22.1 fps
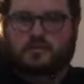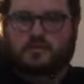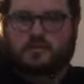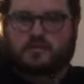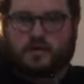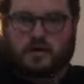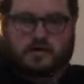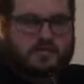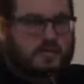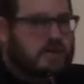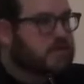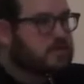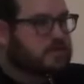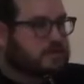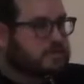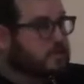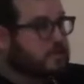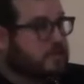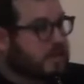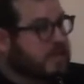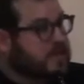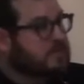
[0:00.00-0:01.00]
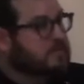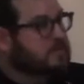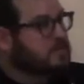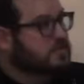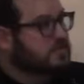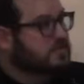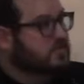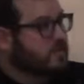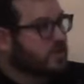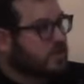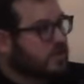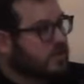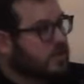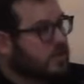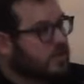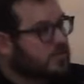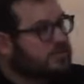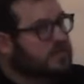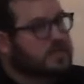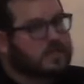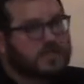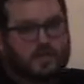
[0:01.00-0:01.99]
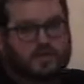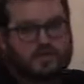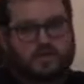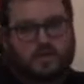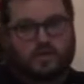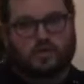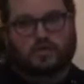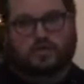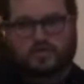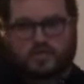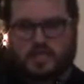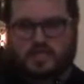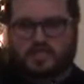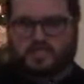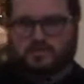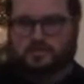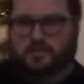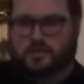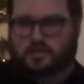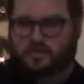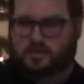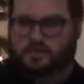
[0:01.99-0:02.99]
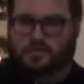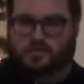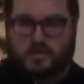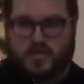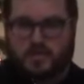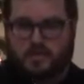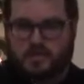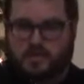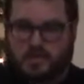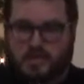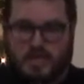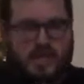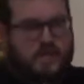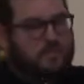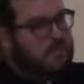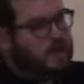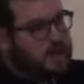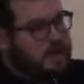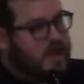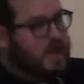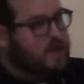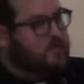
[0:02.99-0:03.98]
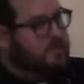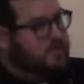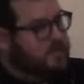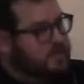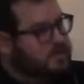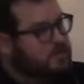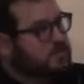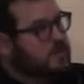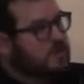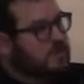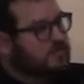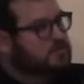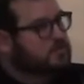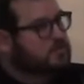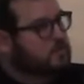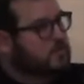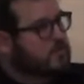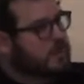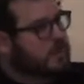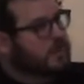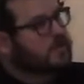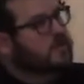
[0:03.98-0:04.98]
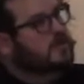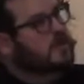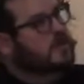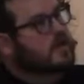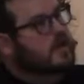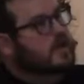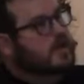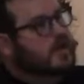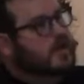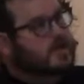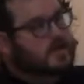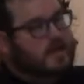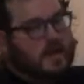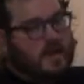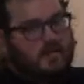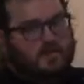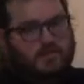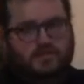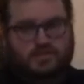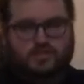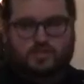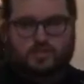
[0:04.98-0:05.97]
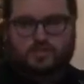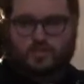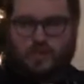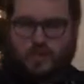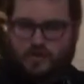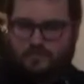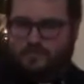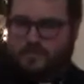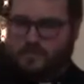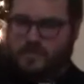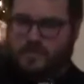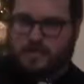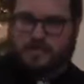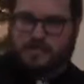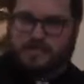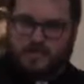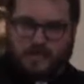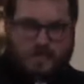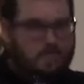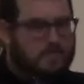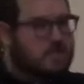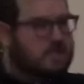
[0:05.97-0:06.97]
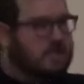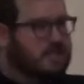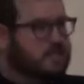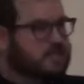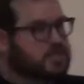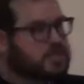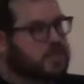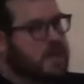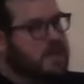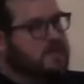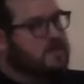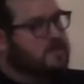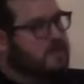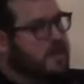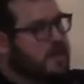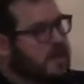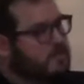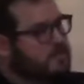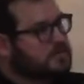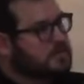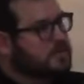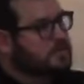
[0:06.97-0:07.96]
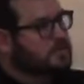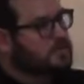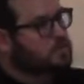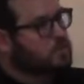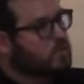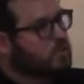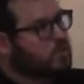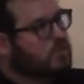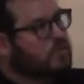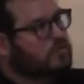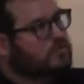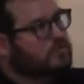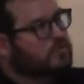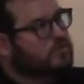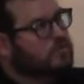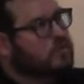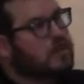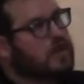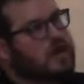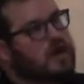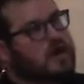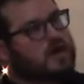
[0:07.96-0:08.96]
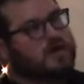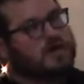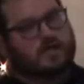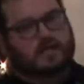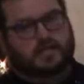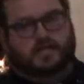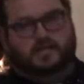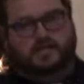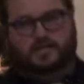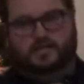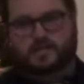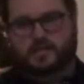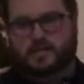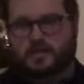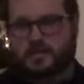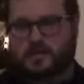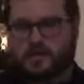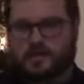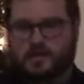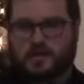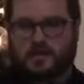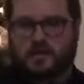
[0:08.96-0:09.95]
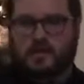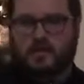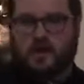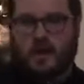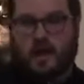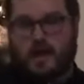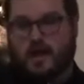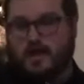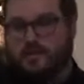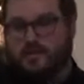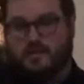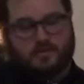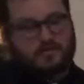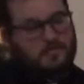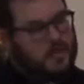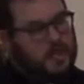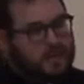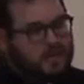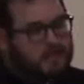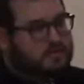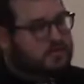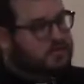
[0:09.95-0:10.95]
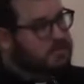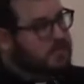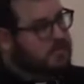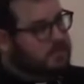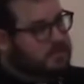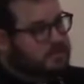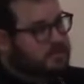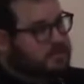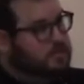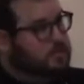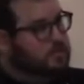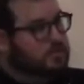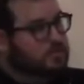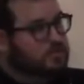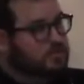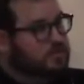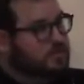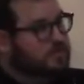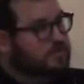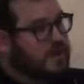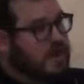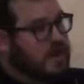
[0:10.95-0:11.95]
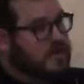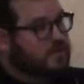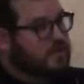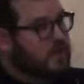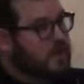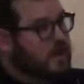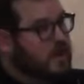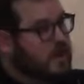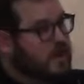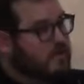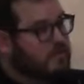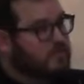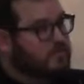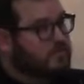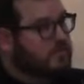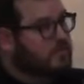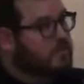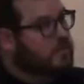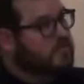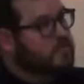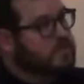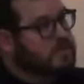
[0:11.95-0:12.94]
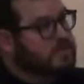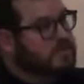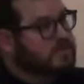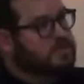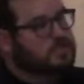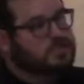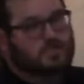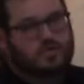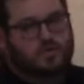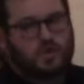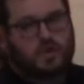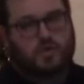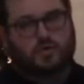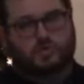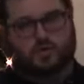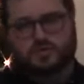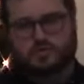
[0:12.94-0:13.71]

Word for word: Right? That was the basis for the covenant in the Old Testament. It was made with Abraham and his offspring. And now this new covenant is coming, and John the Baptist's word from God is, I can make children of Abraham from these stones.